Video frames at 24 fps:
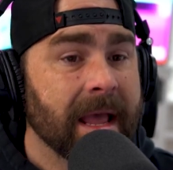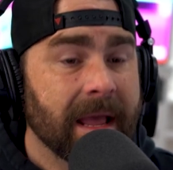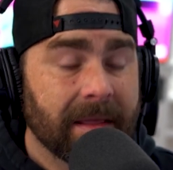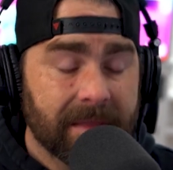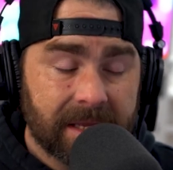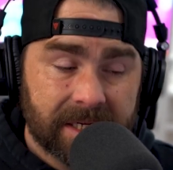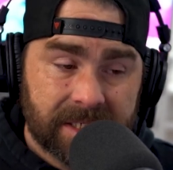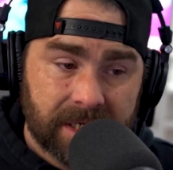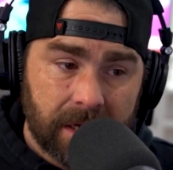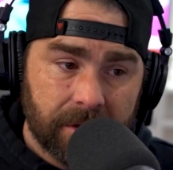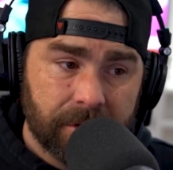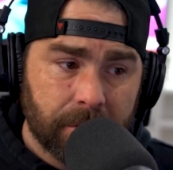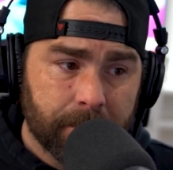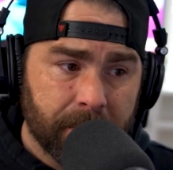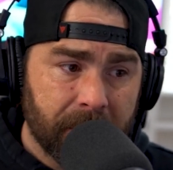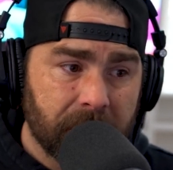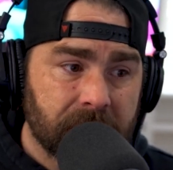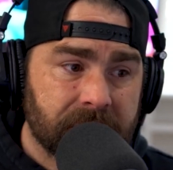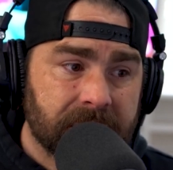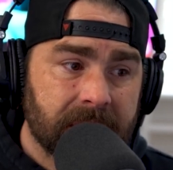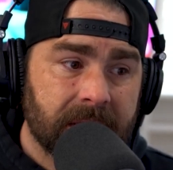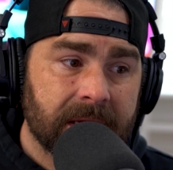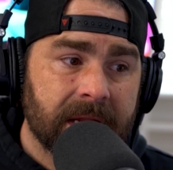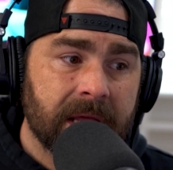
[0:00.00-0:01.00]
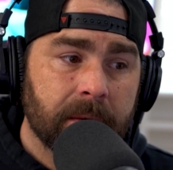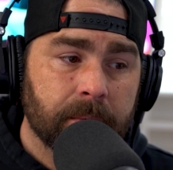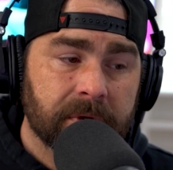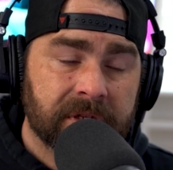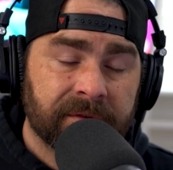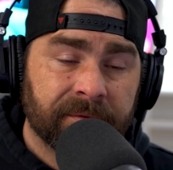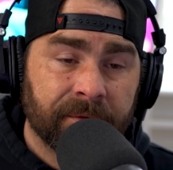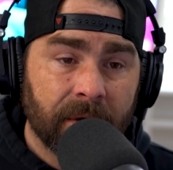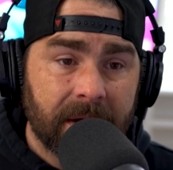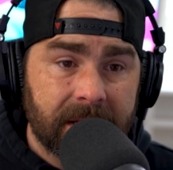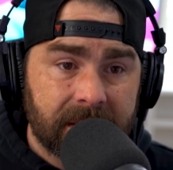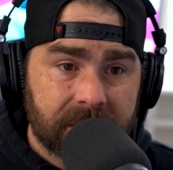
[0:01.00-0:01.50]
This other person that he was
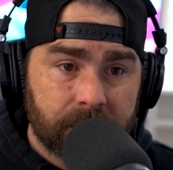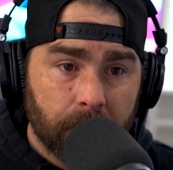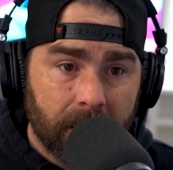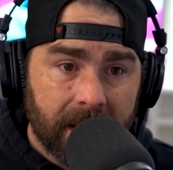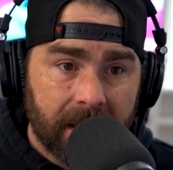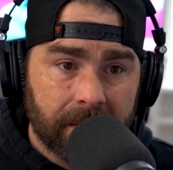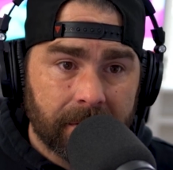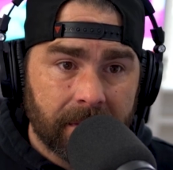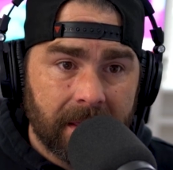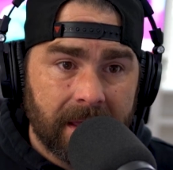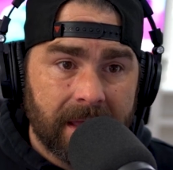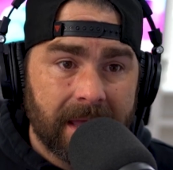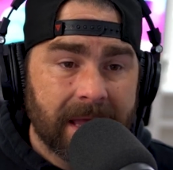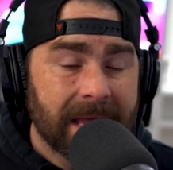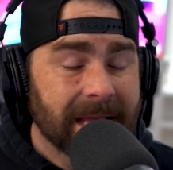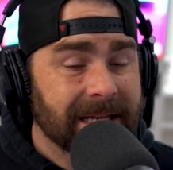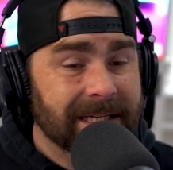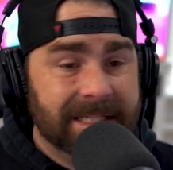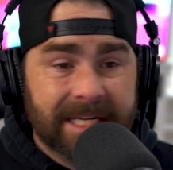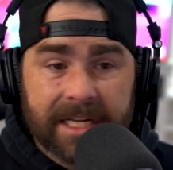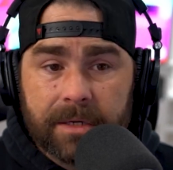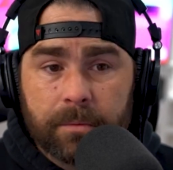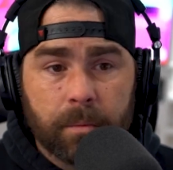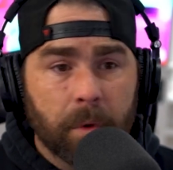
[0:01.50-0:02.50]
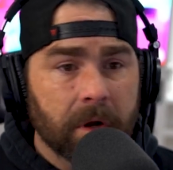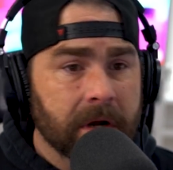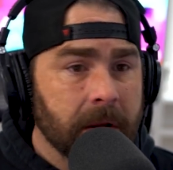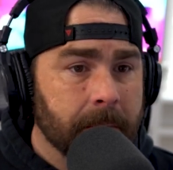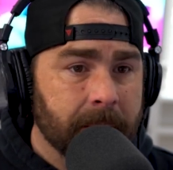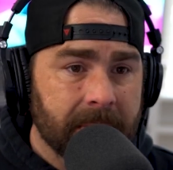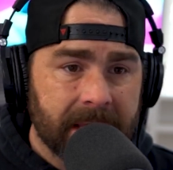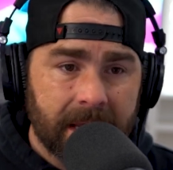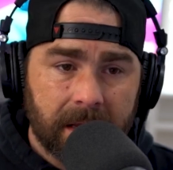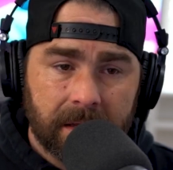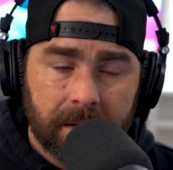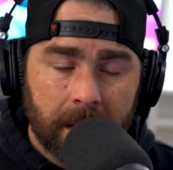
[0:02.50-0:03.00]
friends with didn't want to
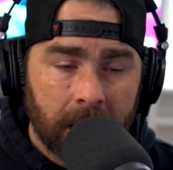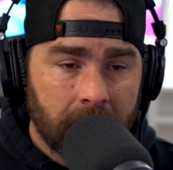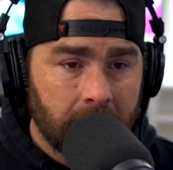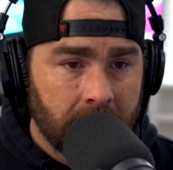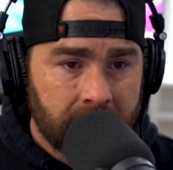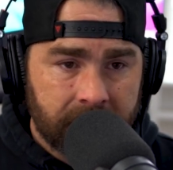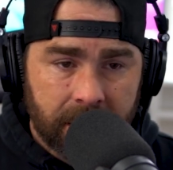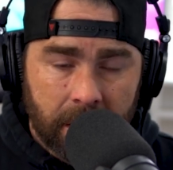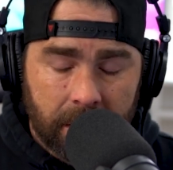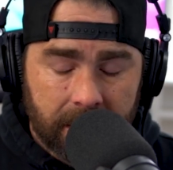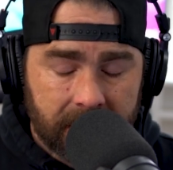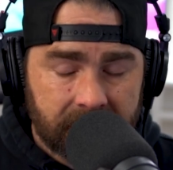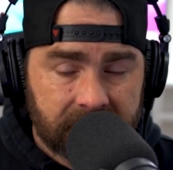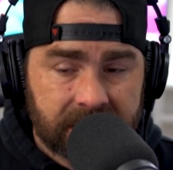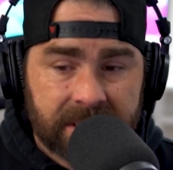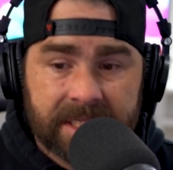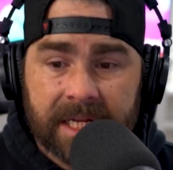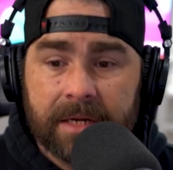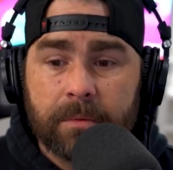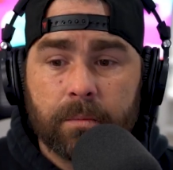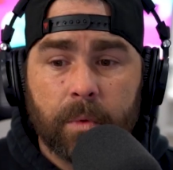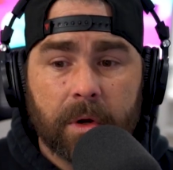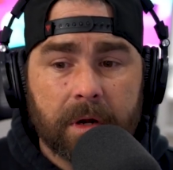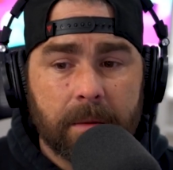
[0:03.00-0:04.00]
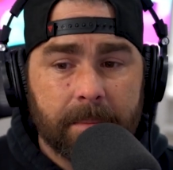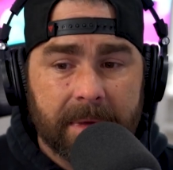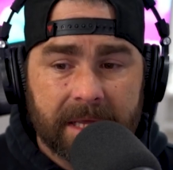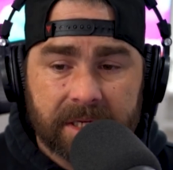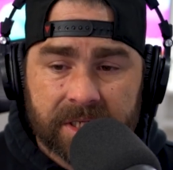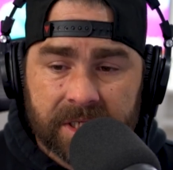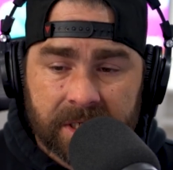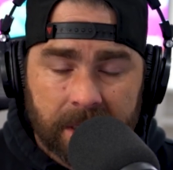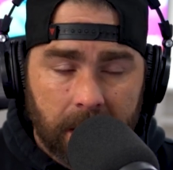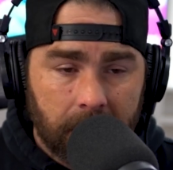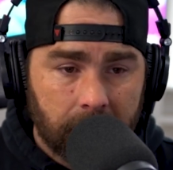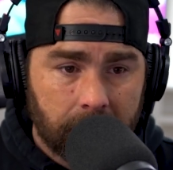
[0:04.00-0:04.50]
be an artist, didn't want to be a
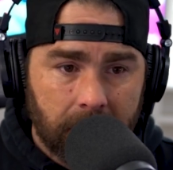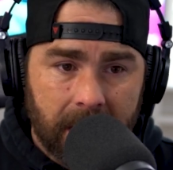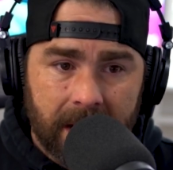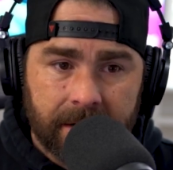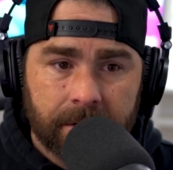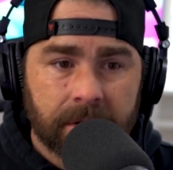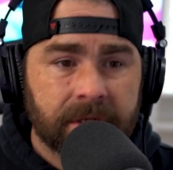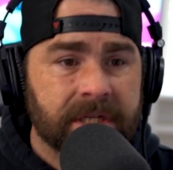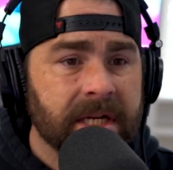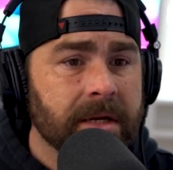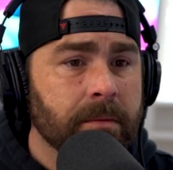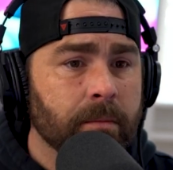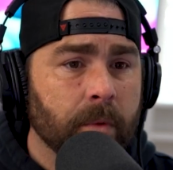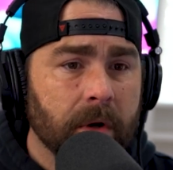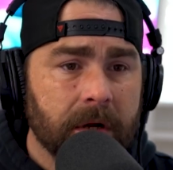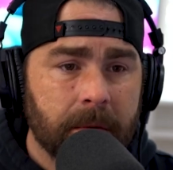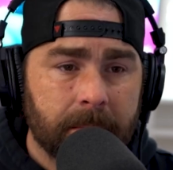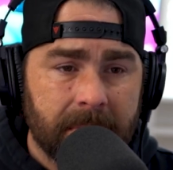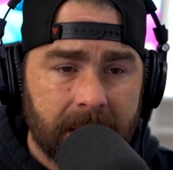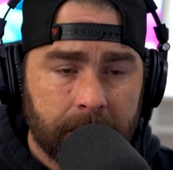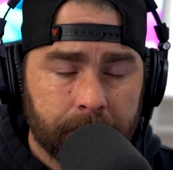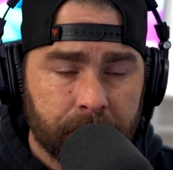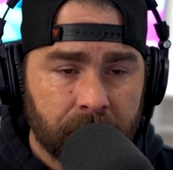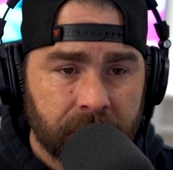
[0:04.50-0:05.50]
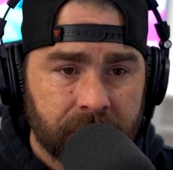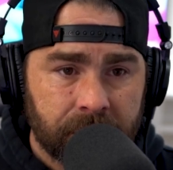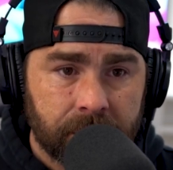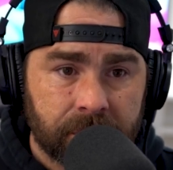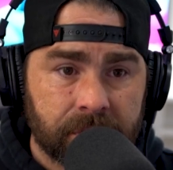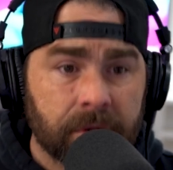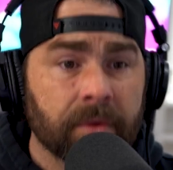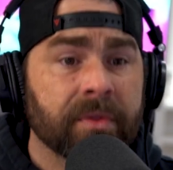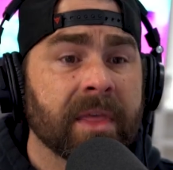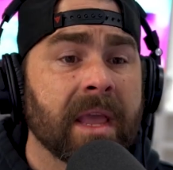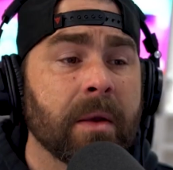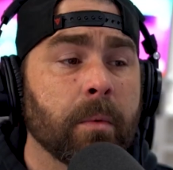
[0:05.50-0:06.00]
songwriter, didn't want to be a
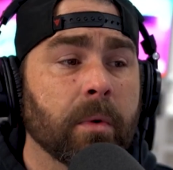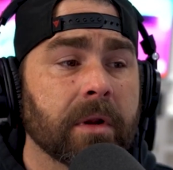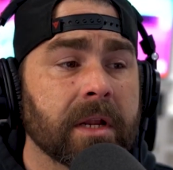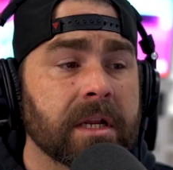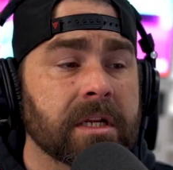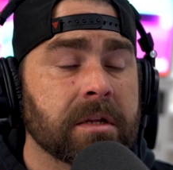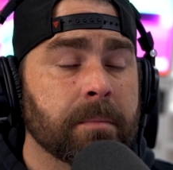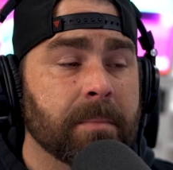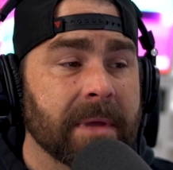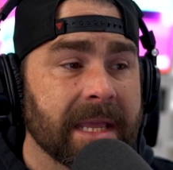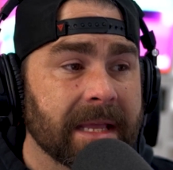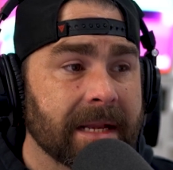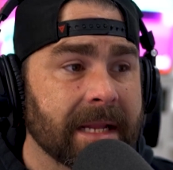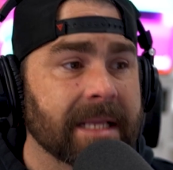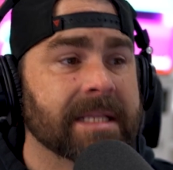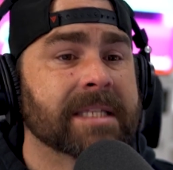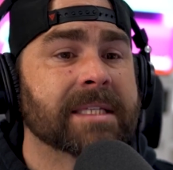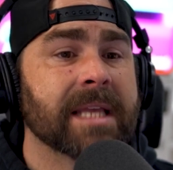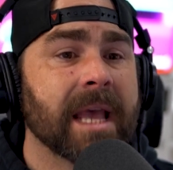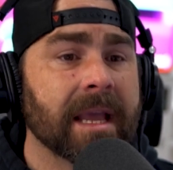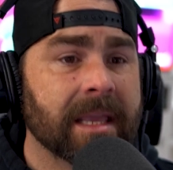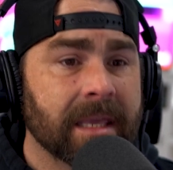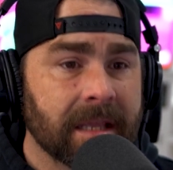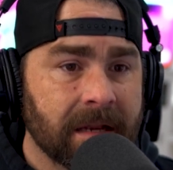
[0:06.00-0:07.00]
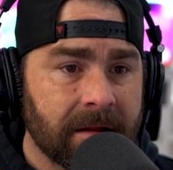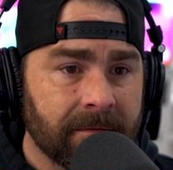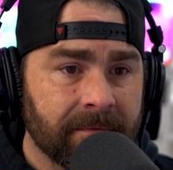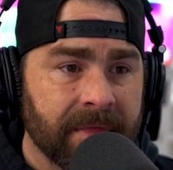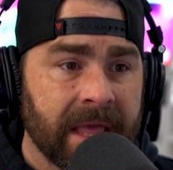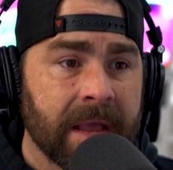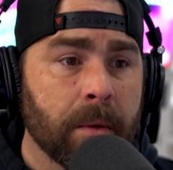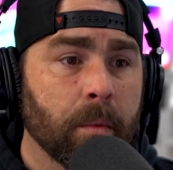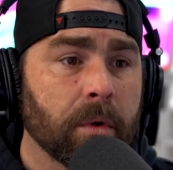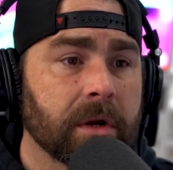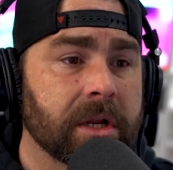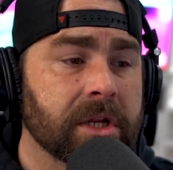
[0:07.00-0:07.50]
producer. They wanted to be an executive.
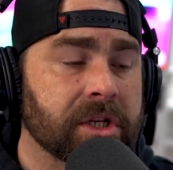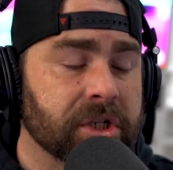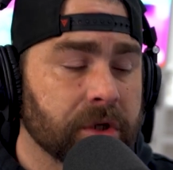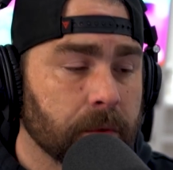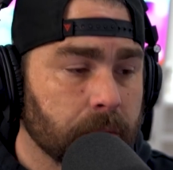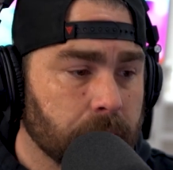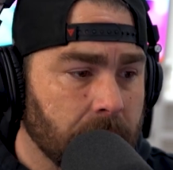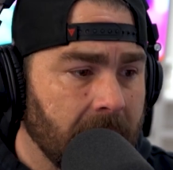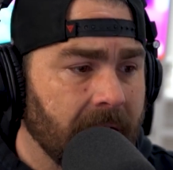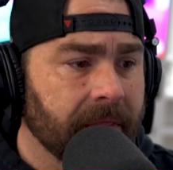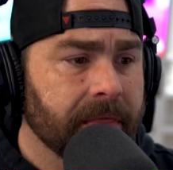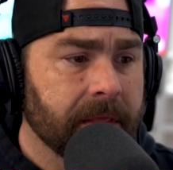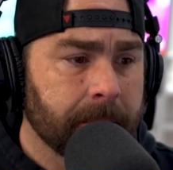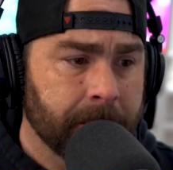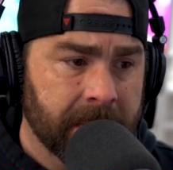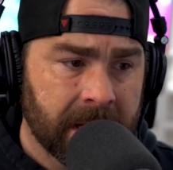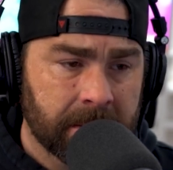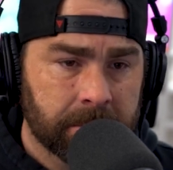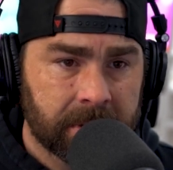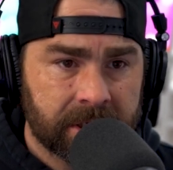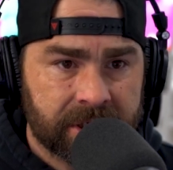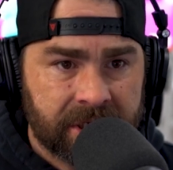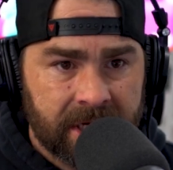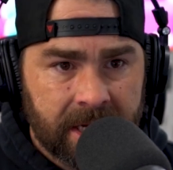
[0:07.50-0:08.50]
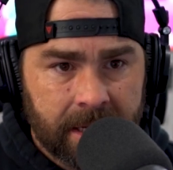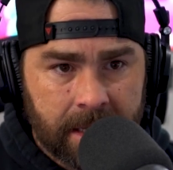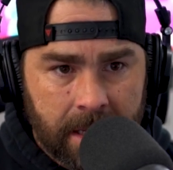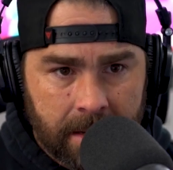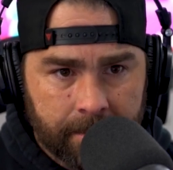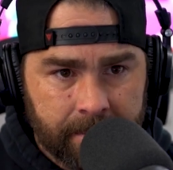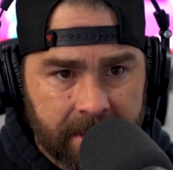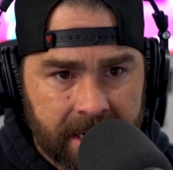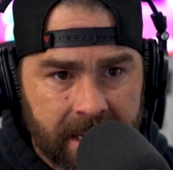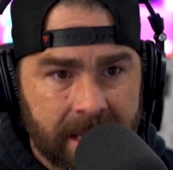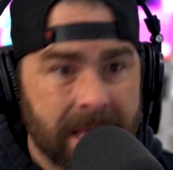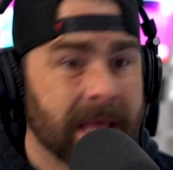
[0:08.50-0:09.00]
They wanted to run the publishing
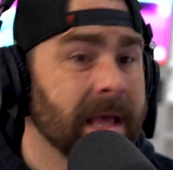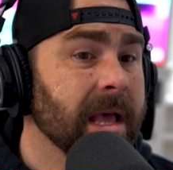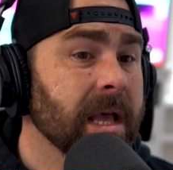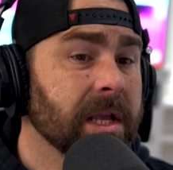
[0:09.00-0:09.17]
company.